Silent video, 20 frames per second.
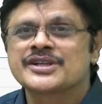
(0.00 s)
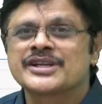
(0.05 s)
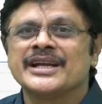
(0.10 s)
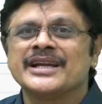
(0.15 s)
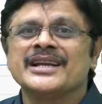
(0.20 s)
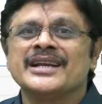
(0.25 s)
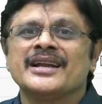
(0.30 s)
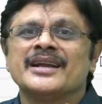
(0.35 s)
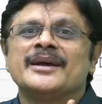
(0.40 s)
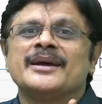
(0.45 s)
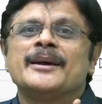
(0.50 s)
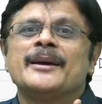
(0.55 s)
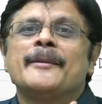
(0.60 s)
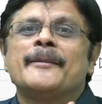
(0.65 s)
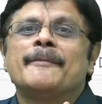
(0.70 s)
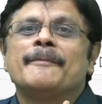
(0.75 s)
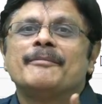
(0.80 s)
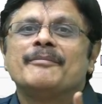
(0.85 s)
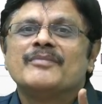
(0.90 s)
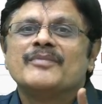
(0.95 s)
in
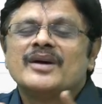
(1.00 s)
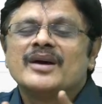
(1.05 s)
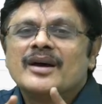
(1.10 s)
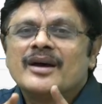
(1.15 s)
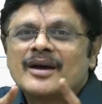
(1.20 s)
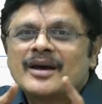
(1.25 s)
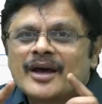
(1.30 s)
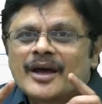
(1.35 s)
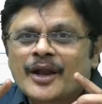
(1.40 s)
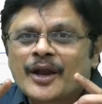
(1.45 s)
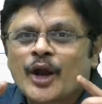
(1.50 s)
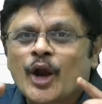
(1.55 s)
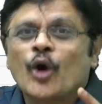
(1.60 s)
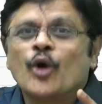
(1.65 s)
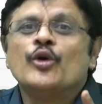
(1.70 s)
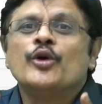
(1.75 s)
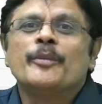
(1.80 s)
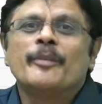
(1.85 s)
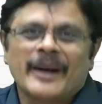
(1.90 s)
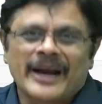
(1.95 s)

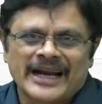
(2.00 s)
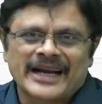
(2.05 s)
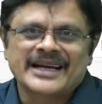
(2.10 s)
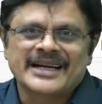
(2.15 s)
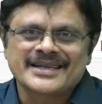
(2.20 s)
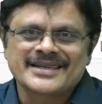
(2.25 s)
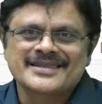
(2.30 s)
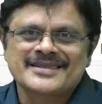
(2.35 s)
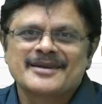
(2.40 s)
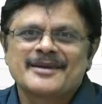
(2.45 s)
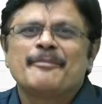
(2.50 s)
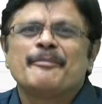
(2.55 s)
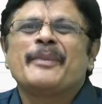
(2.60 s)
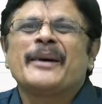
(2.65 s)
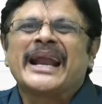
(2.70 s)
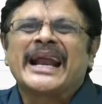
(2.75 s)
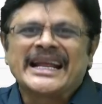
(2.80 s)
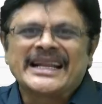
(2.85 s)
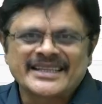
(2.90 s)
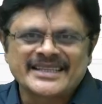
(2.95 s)
round brackets,
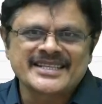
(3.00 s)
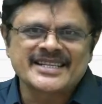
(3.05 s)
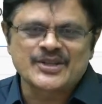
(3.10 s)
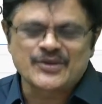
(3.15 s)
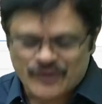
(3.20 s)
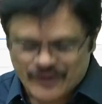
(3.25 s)
parentheses we